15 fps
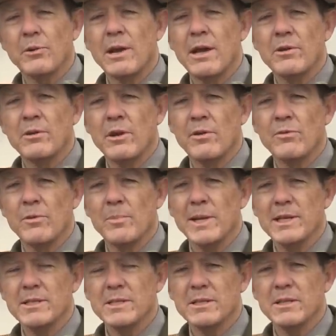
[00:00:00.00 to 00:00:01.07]
ground
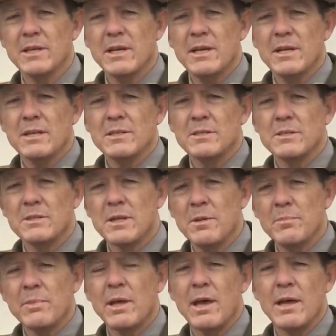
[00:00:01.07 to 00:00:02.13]
deformation.
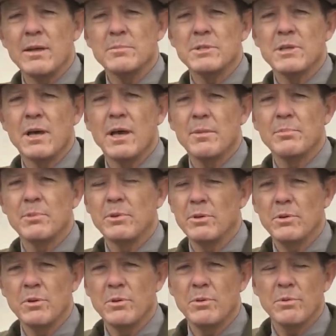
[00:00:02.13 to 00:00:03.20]
Sometimes up
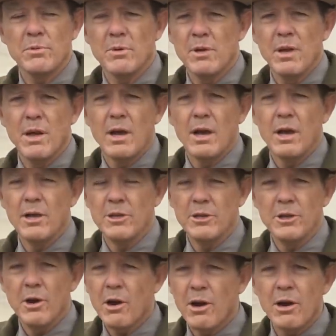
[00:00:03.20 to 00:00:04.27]
to a
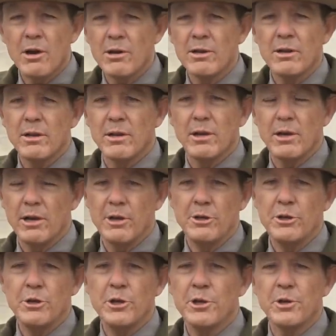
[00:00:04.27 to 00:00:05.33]
yard a
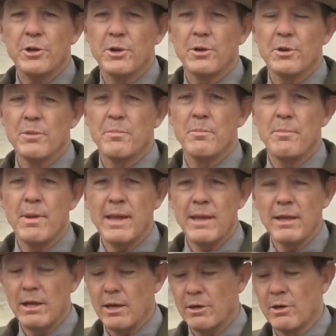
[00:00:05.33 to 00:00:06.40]
year
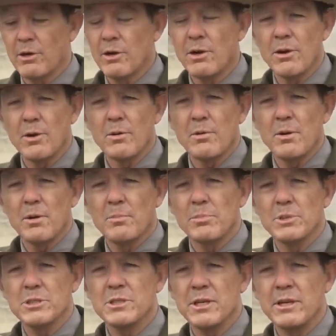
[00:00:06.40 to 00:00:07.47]
may occur
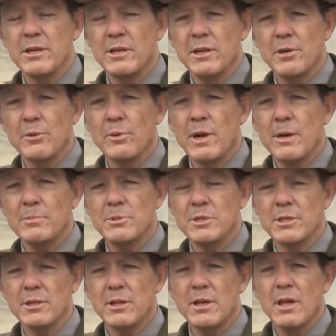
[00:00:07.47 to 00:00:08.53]
preceding an
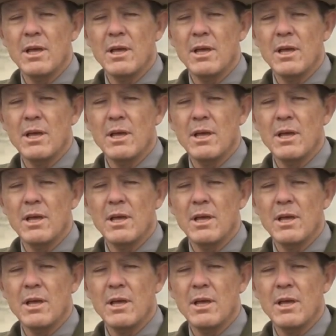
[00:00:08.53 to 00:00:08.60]
eruption.